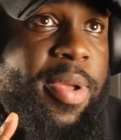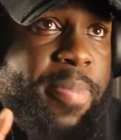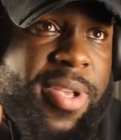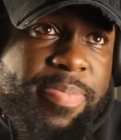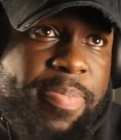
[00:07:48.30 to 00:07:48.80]

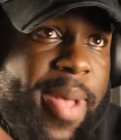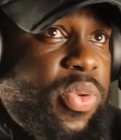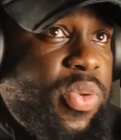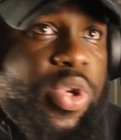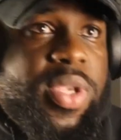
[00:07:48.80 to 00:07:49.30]
His
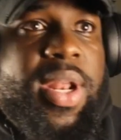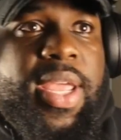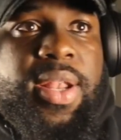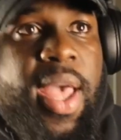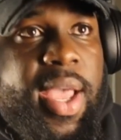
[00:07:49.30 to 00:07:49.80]
passes was
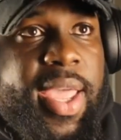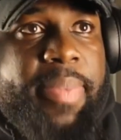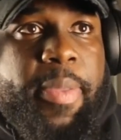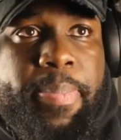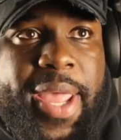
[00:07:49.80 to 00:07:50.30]
clean.
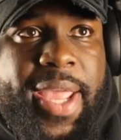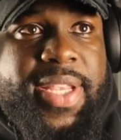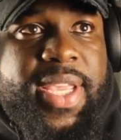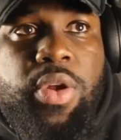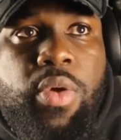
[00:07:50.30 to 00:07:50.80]
Kept the play
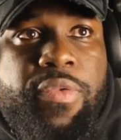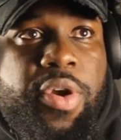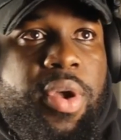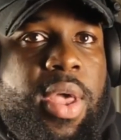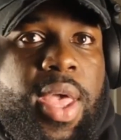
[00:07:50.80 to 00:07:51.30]
ticking
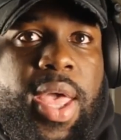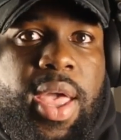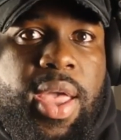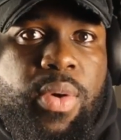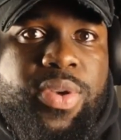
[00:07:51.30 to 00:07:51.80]
over.
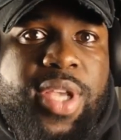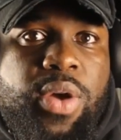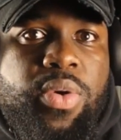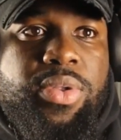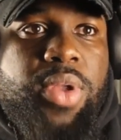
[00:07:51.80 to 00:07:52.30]
It was a
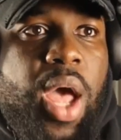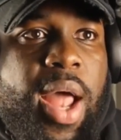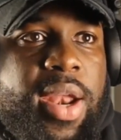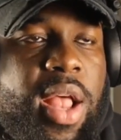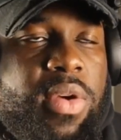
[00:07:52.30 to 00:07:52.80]
good,
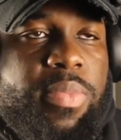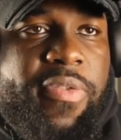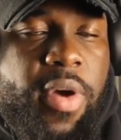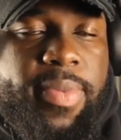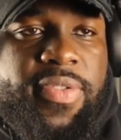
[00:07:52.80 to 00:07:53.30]
good
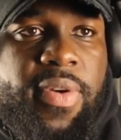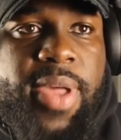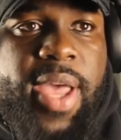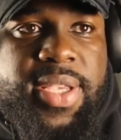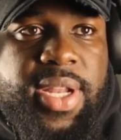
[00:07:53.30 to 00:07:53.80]
performance from
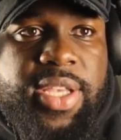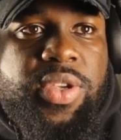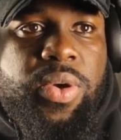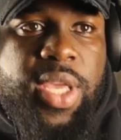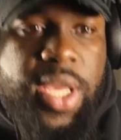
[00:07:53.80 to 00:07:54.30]
Cassidy.
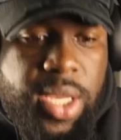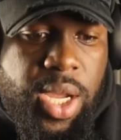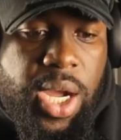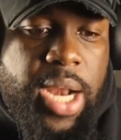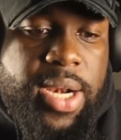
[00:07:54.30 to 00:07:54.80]
So he
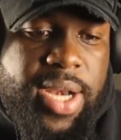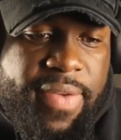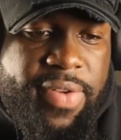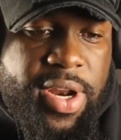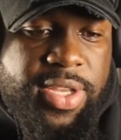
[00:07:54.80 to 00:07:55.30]

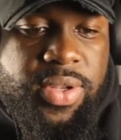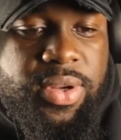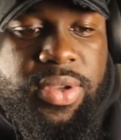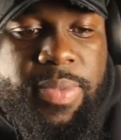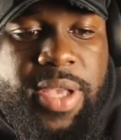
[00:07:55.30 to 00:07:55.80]
definitely stood
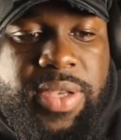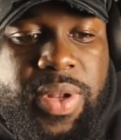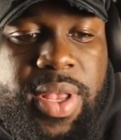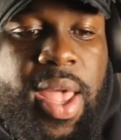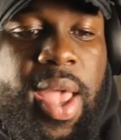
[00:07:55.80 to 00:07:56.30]
out to me as well.
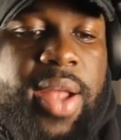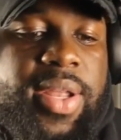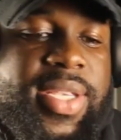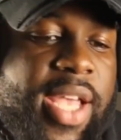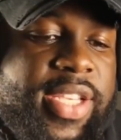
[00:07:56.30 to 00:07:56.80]
The
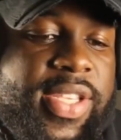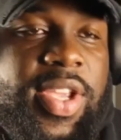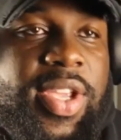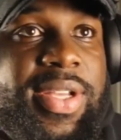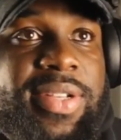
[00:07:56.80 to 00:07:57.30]

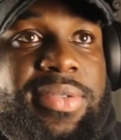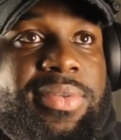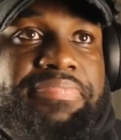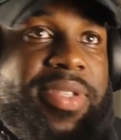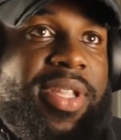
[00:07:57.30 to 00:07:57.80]
Sassy
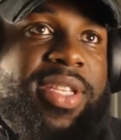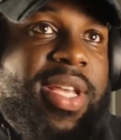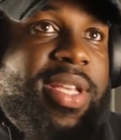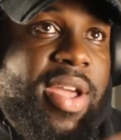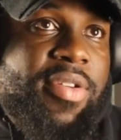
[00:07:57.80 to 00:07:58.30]

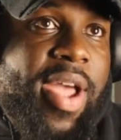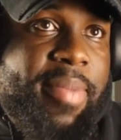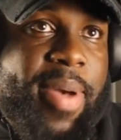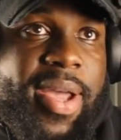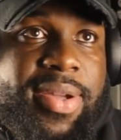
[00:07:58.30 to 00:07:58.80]
at right
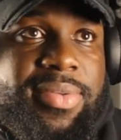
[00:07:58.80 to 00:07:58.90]
back.